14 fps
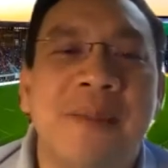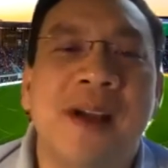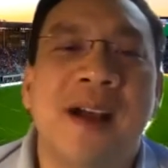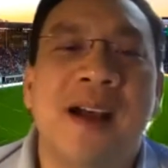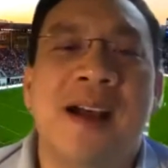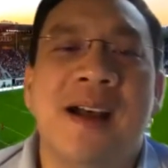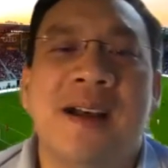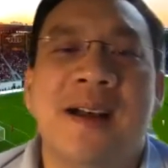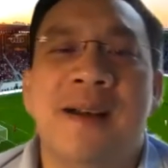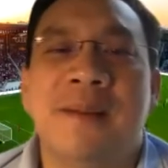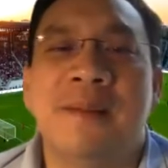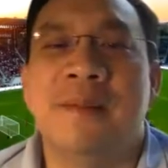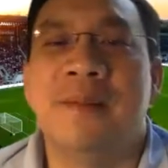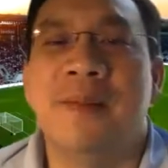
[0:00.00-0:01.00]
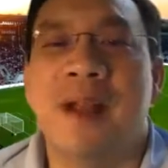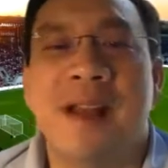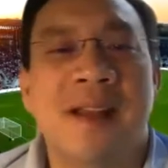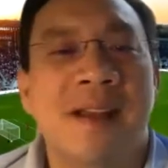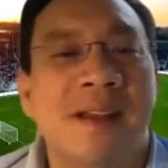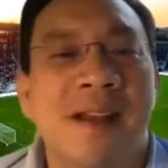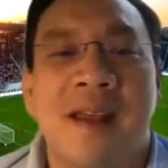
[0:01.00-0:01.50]

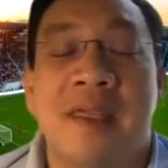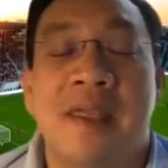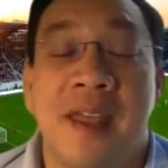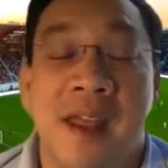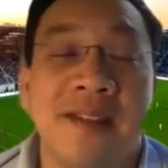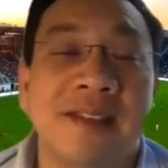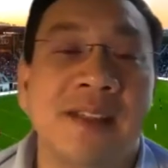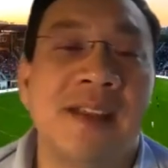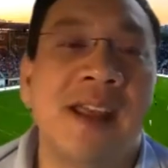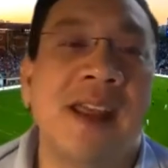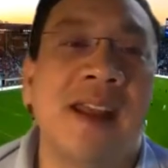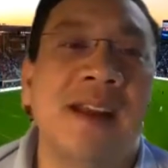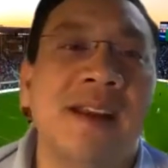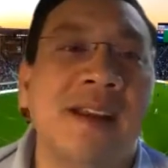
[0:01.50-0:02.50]
And thanks again.